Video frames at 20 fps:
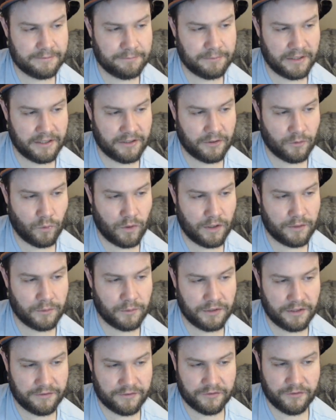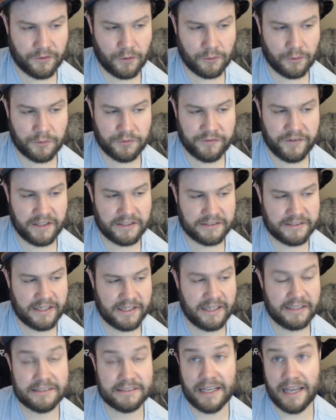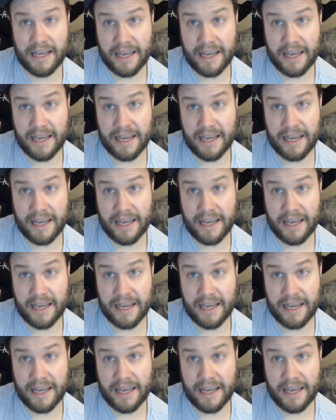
player 1 will never fold with ace